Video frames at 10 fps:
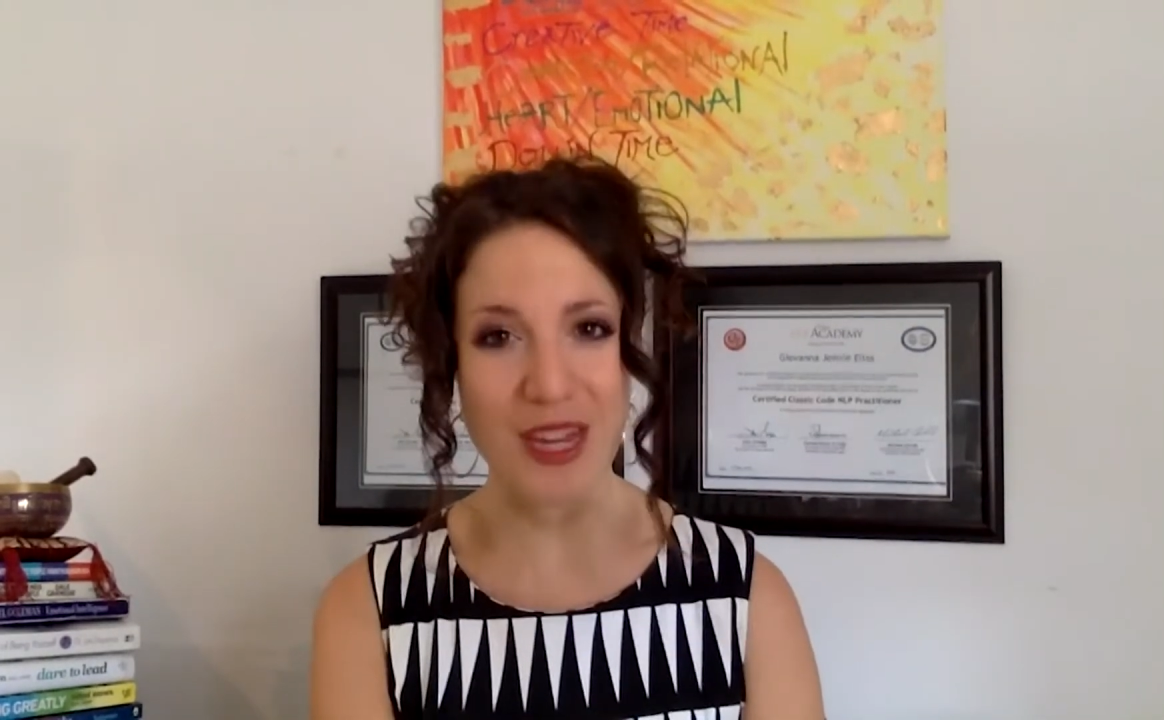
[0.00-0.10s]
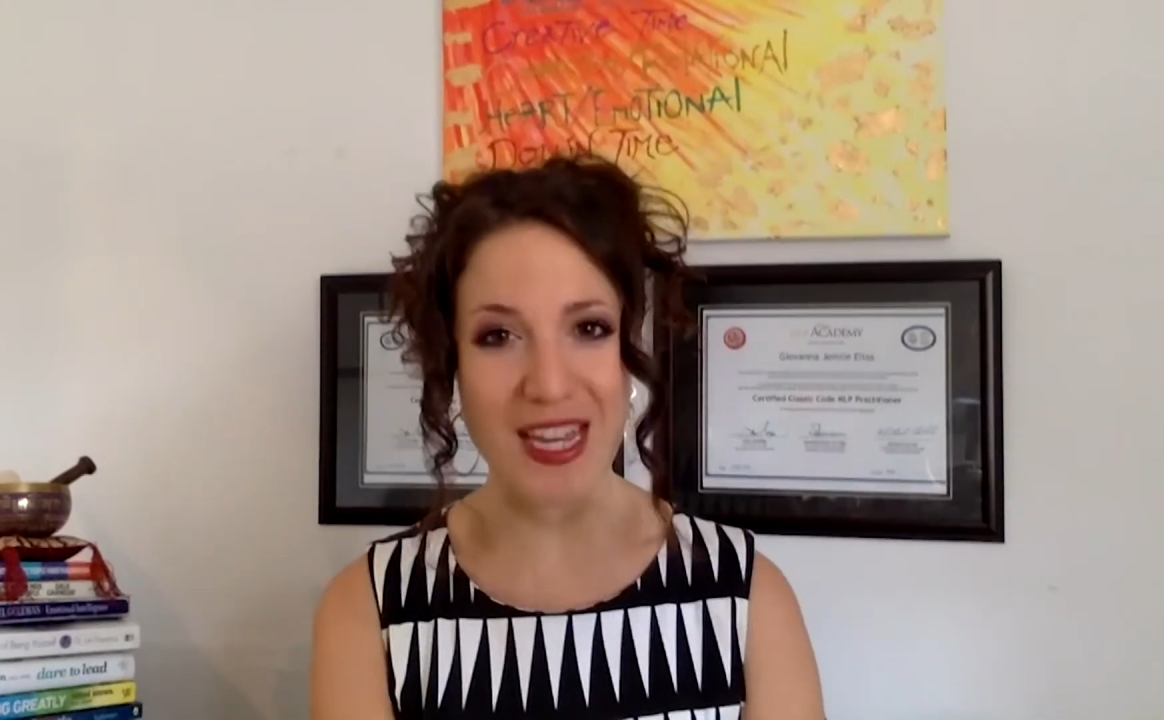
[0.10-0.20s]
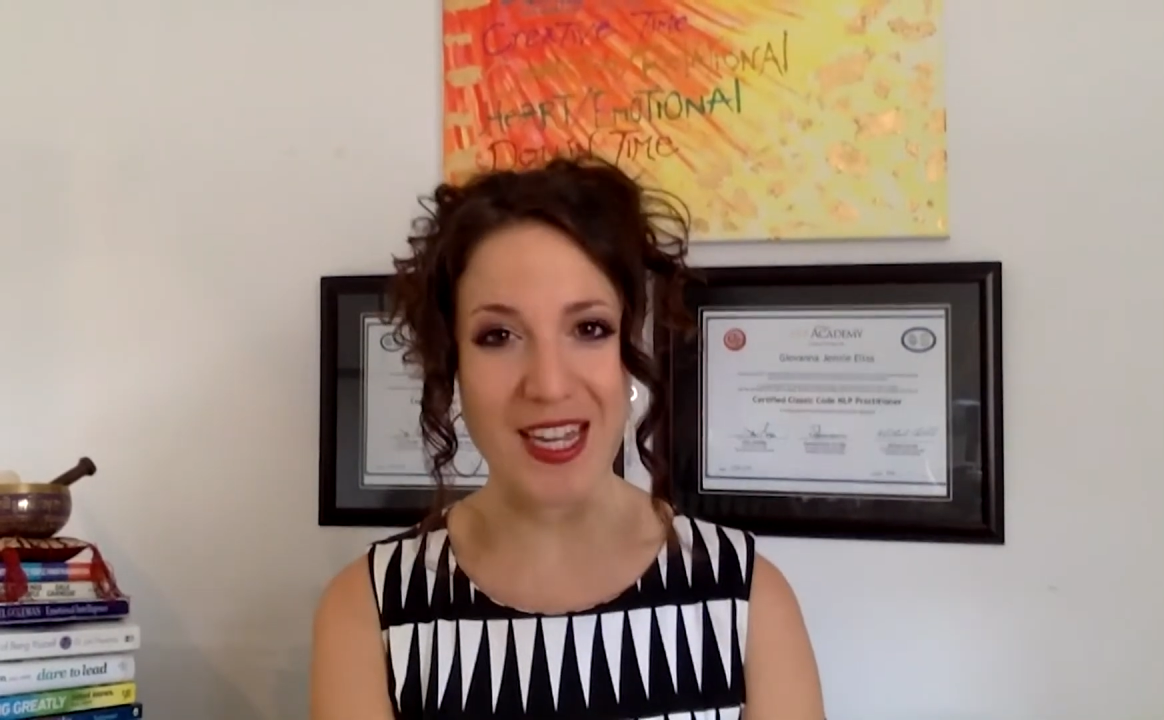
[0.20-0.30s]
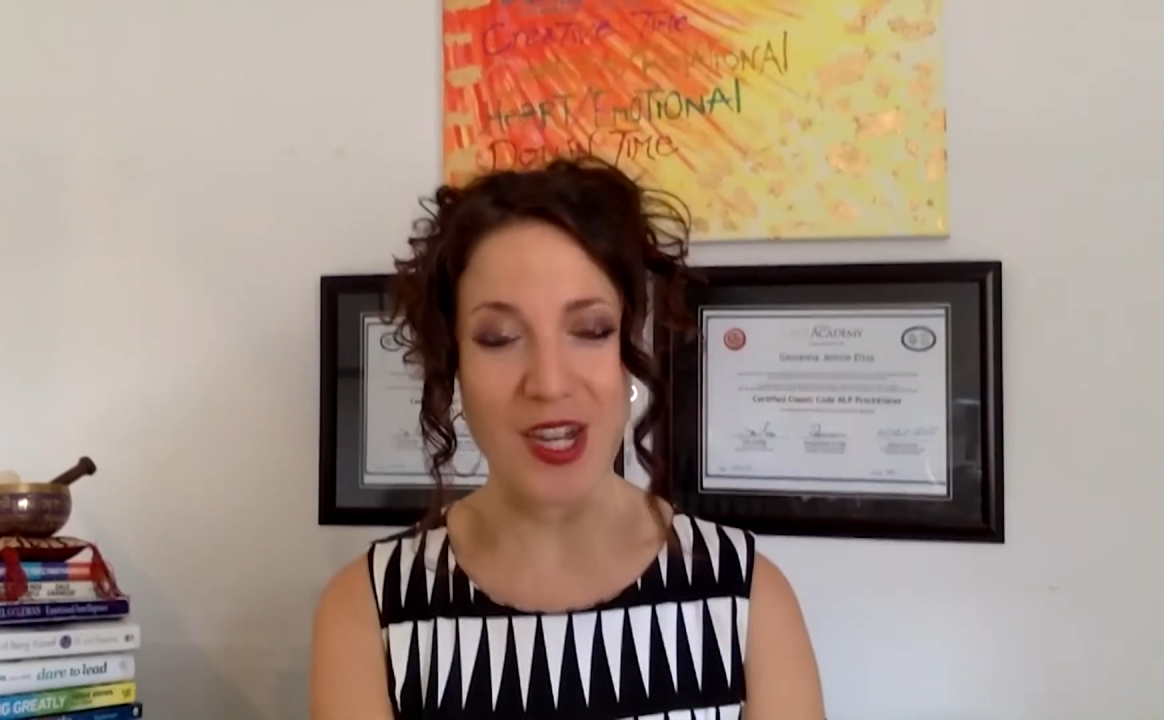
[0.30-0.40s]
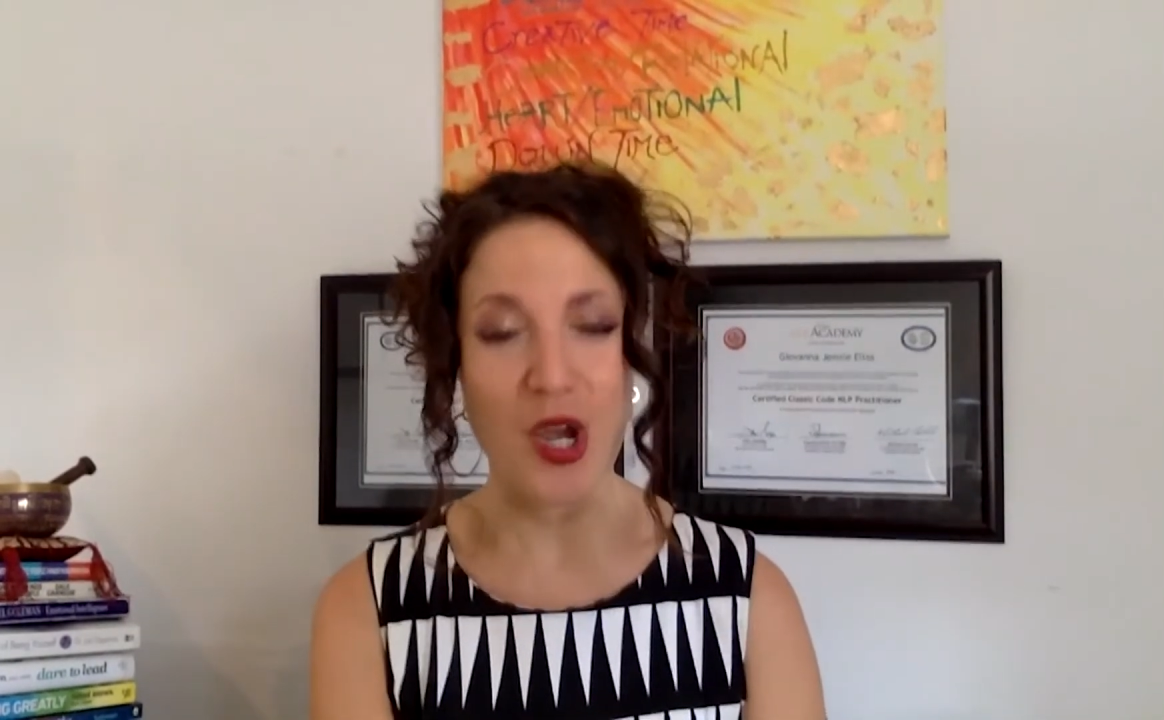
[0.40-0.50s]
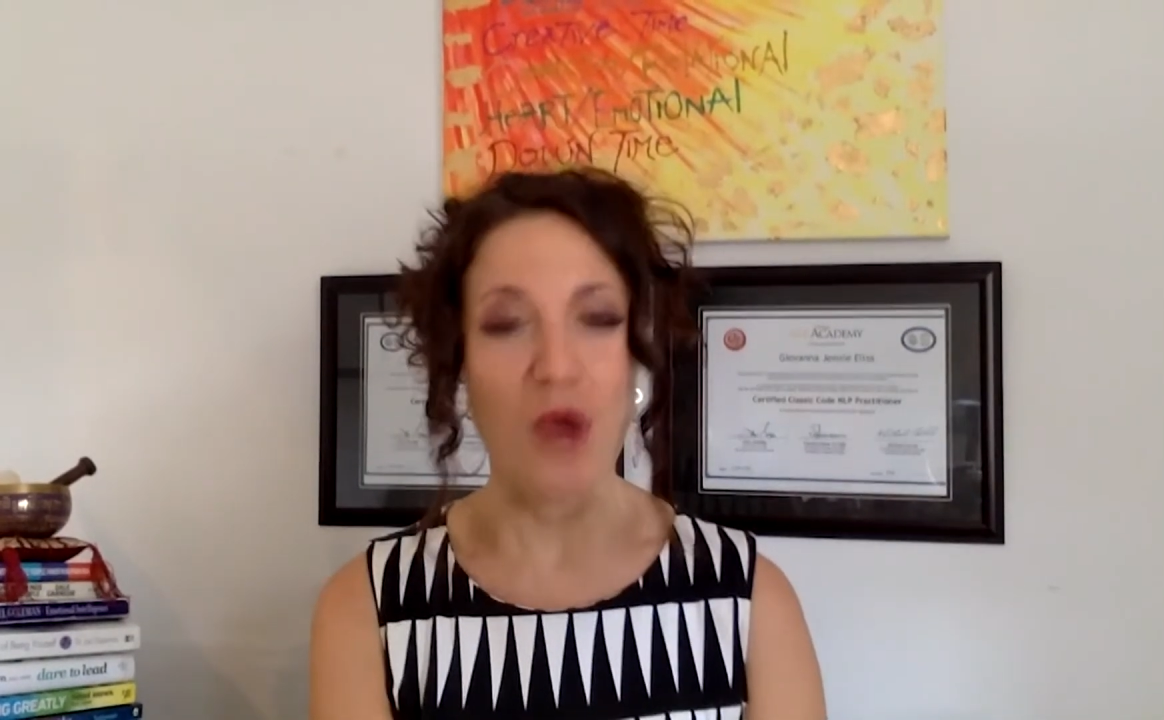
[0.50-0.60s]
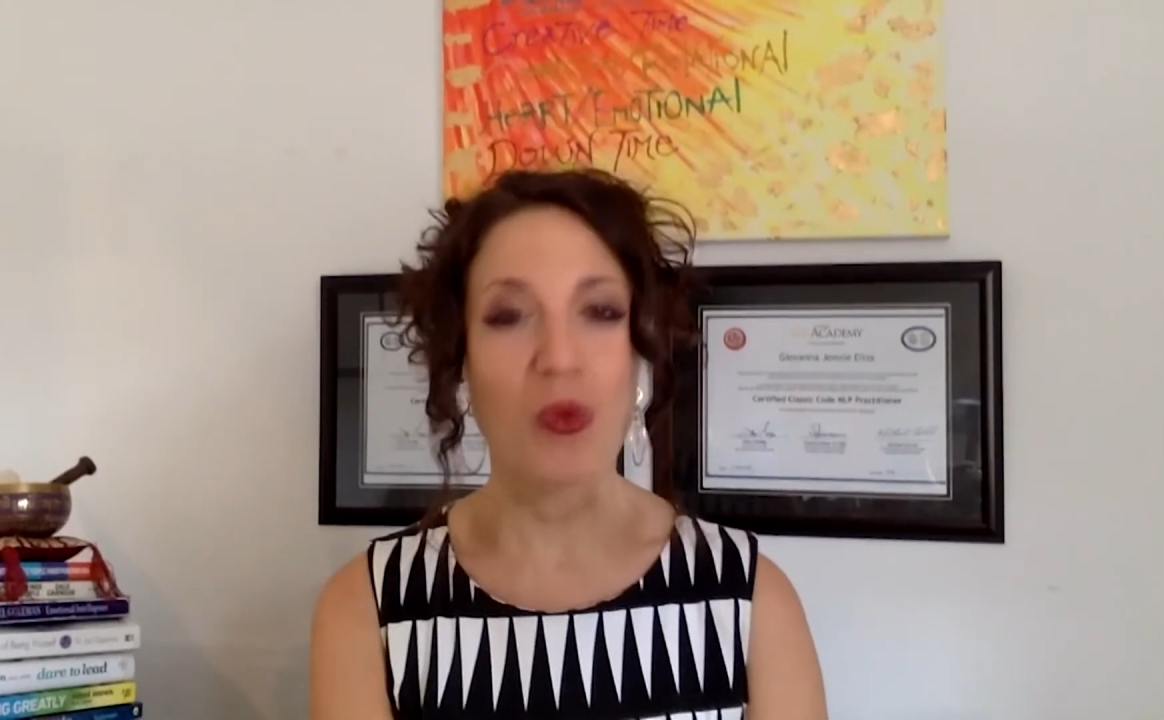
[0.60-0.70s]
week